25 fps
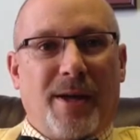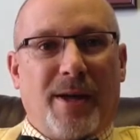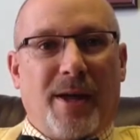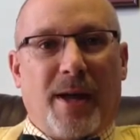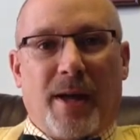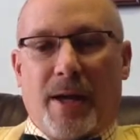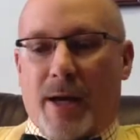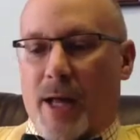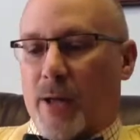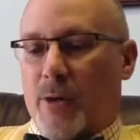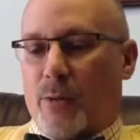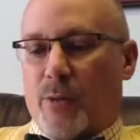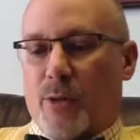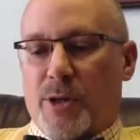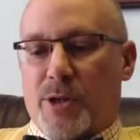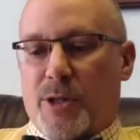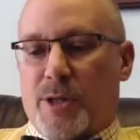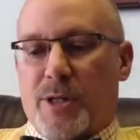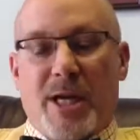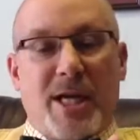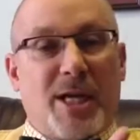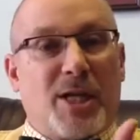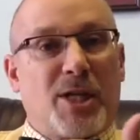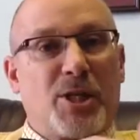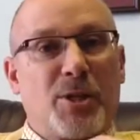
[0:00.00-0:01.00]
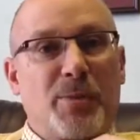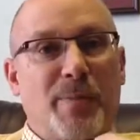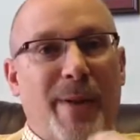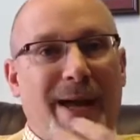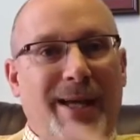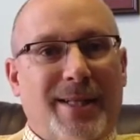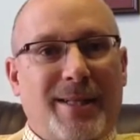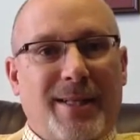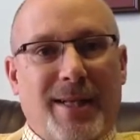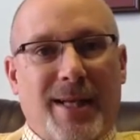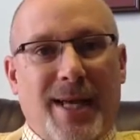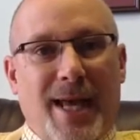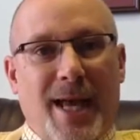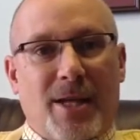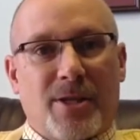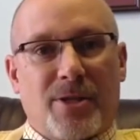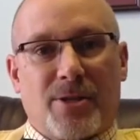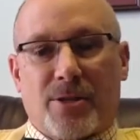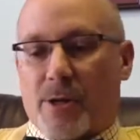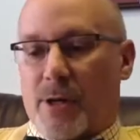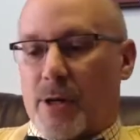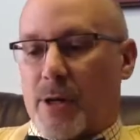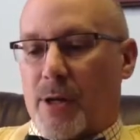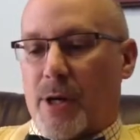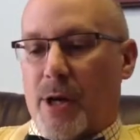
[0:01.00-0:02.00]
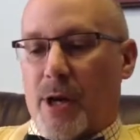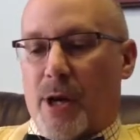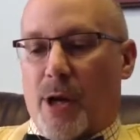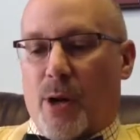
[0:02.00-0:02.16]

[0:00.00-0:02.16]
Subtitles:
In other words, the expected answer,